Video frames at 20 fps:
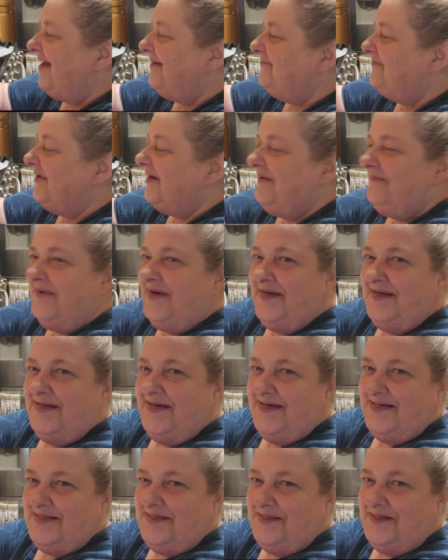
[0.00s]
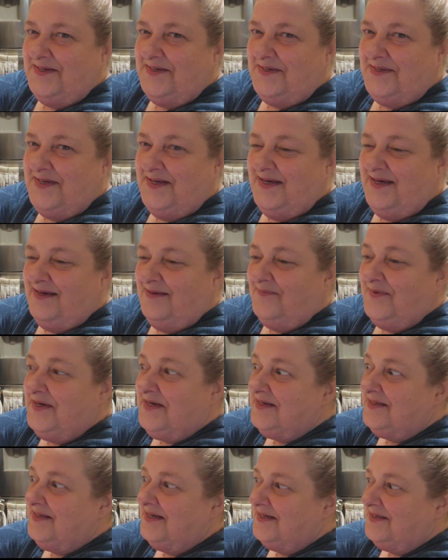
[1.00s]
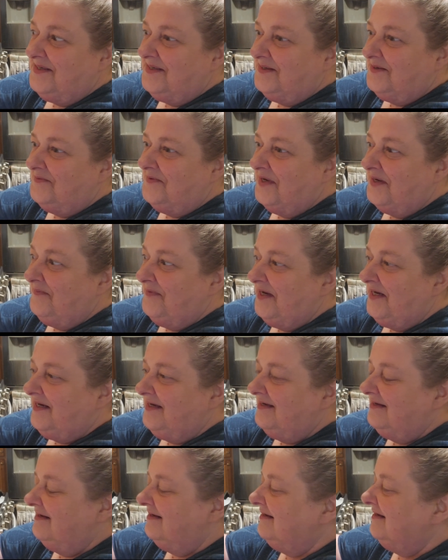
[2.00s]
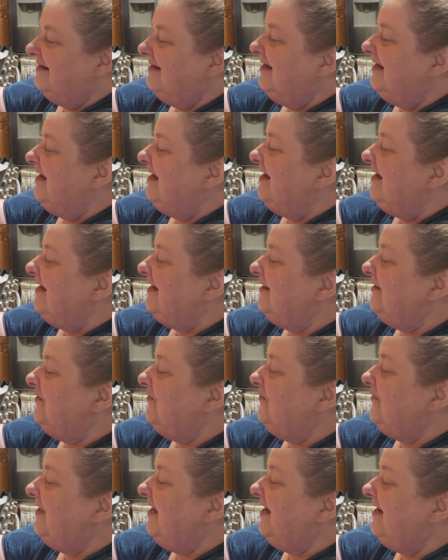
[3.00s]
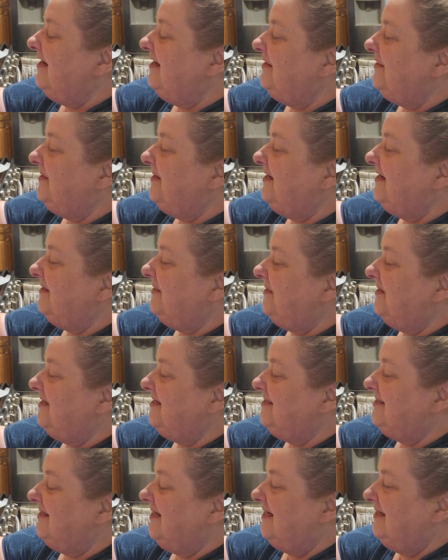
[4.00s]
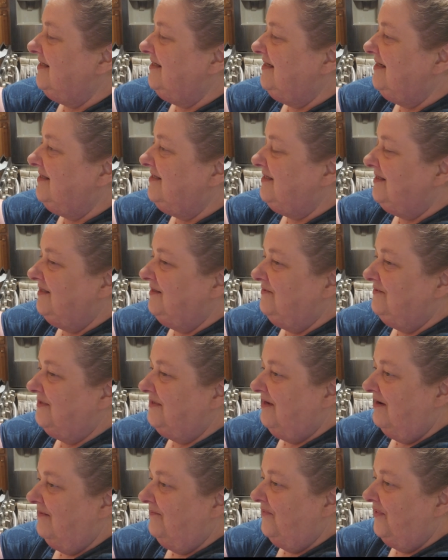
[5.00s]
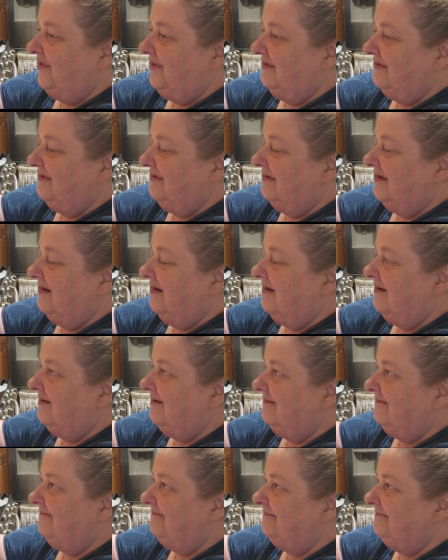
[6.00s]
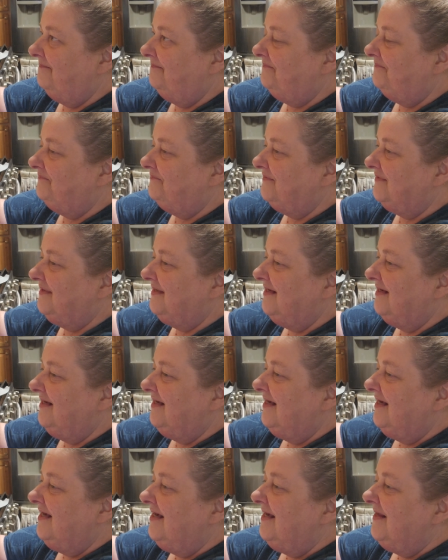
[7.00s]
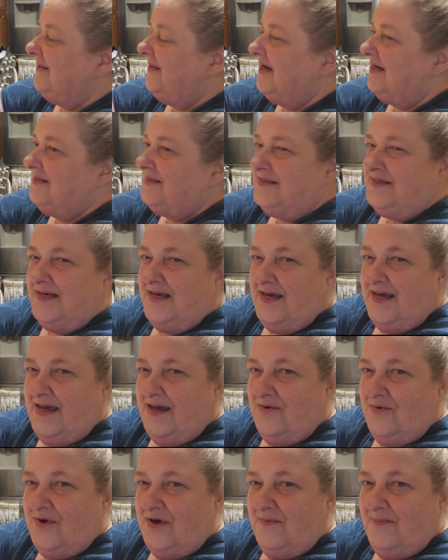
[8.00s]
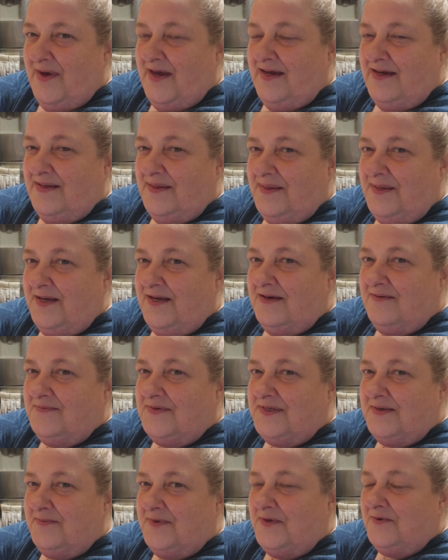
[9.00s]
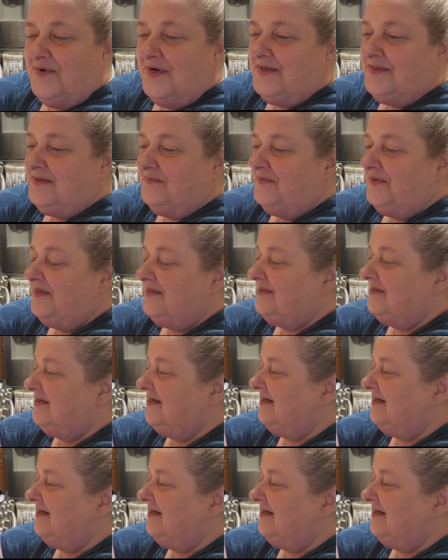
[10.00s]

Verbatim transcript: I might make next Thursday because I still want to make it. You know, when I think of things that I need to use up, um, that's how come I think of some of the recipes.